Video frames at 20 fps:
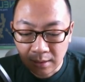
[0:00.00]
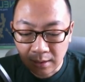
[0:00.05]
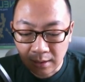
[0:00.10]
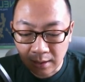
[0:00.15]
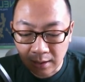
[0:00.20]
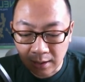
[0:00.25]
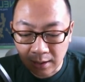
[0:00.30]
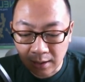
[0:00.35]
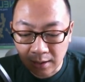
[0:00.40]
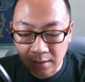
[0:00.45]

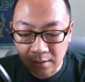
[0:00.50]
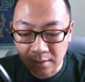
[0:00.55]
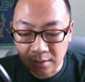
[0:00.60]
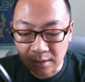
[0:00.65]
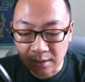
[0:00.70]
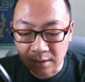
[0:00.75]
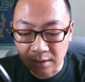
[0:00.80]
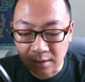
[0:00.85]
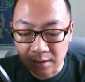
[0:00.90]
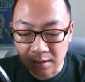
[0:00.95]
and
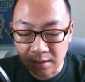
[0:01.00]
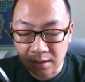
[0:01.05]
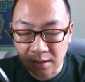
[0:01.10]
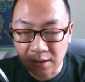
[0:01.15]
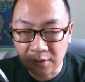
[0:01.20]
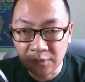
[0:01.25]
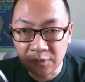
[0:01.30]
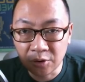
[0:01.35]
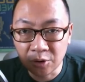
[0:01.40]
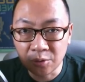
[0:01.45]

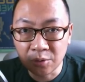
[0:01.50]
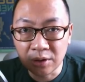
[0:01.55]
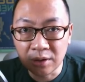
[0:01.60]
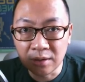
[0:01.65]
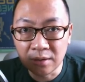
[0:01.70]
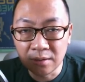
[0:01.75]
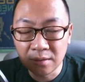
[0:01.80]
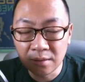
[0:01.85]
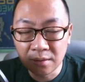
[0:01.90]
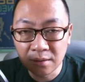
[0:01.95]
if you would
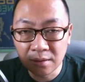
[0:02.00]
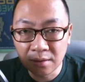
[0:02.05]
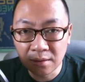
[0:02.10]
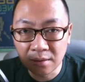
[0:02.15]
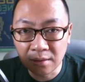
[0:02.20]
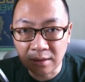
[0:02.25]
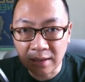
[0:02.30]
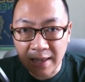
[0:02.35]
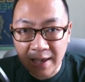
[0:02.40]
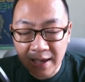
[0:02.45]

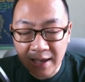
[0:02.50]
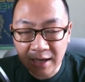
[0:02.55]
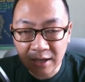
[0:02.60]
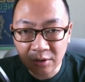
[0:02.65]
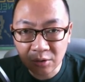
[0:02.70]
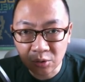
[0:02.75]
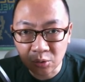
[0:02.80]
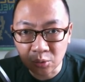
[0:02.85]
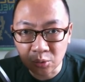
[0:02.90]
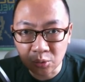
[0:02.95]

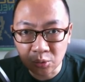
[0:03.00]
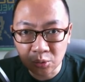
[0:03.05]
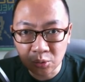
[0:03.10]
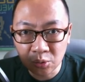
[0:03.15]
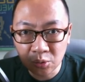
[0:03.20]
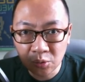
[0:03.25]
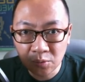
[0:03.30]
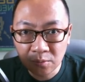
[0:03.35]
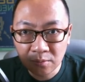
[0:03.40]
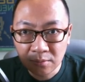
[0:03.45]
like
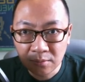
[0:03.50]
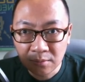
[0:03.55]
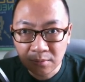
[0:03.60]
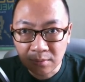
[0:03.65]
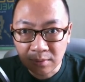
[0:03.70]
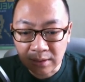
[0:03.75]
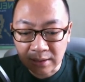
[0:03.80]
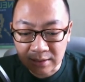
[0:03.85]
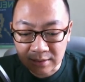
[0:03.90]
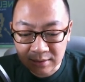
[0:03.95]
to,
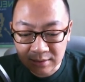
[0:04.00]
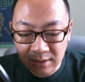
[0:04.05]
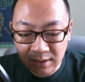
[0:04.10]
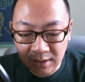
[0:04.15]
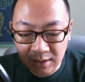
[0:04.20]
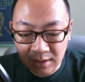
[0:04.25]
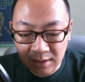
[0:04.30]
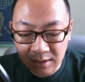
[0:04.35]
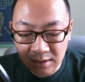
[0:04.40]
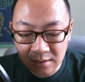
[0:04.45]
let's
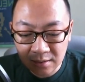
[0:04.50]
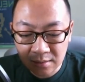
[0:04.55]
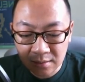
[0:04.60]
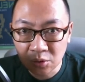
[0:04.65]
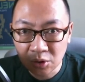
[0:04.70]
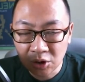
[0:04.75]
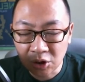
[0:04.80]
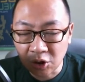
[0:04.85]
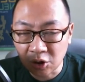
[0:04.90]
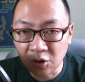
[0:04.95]
say
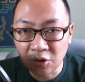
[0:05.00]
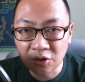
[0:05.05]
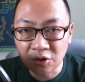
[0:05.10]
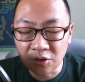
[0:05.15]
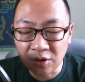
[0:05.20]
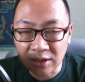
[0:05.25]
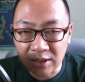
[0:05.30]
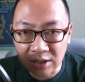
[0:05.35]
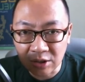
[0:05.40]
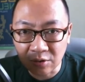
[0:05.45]
you lost
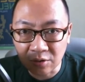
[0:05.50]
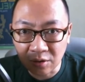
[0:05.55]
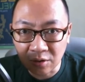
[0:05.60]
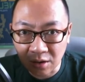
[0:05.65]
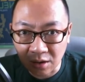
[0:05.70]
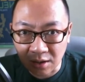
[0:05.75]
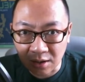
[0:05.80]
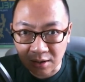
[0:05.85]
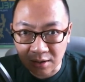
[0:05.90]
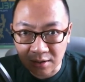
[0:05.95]
the EON
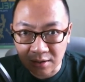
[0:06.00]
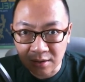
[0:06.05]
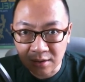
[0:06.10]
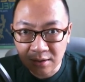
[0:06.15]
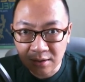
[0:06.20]
card